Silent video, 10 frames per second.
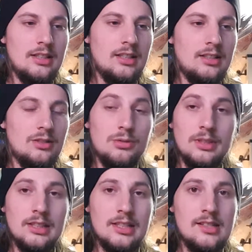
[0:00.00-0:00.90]
in
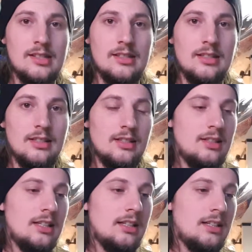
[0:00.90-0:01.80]
doing this,
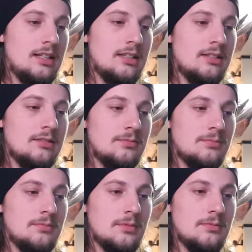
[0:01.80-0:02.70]
and
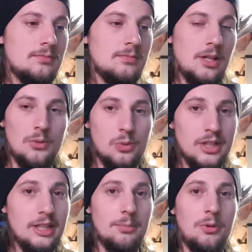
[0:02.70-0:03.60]
I
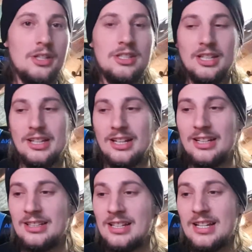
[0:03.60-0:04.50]
really appreciated
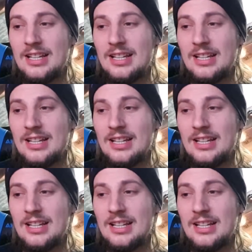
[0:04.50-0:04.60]
it.